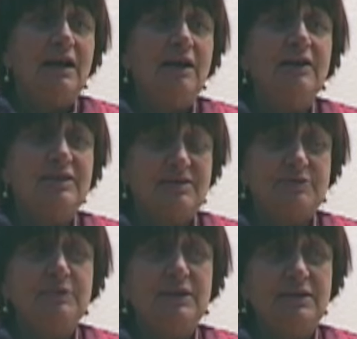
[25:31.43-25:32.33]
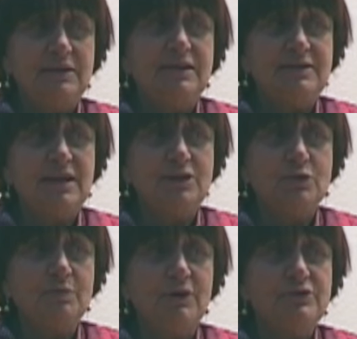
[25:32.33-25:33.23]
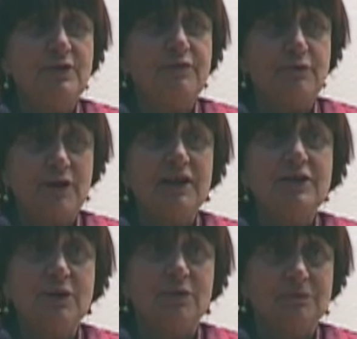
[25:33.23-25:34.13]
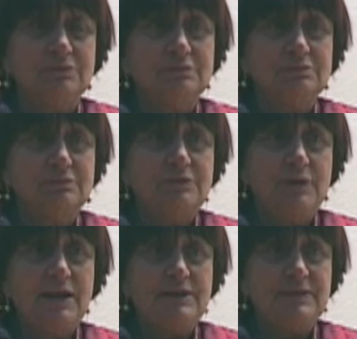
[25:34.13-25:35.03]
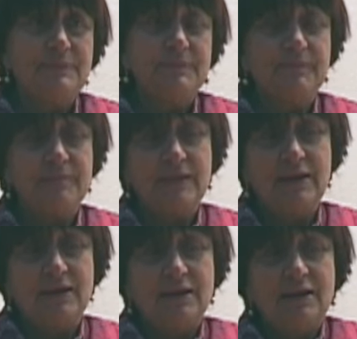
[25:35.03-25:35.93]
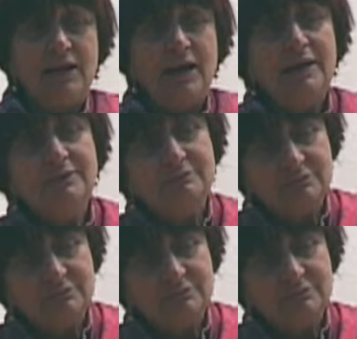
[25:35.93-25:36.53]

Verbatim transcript: Uh, it's three, it says two months of rayon, oh, yeah, rays. And